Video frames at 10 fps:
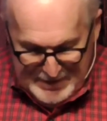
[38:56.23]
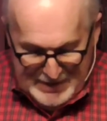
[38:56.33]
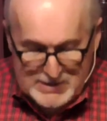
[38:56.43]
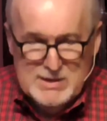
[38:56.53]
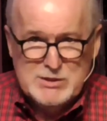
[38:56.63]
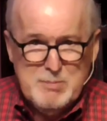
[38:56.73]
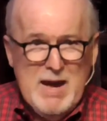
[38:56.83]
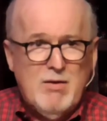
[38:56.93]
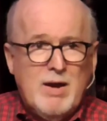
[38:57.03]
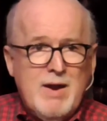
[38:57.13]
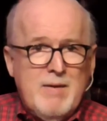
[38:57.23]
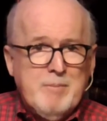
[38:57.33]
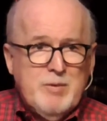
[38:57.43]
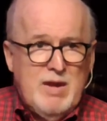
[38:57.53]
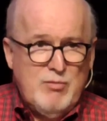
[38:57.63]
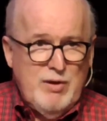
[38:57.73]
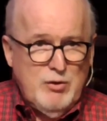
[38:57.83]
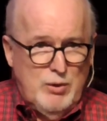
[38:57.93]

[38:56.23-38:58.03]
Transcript: It is about giving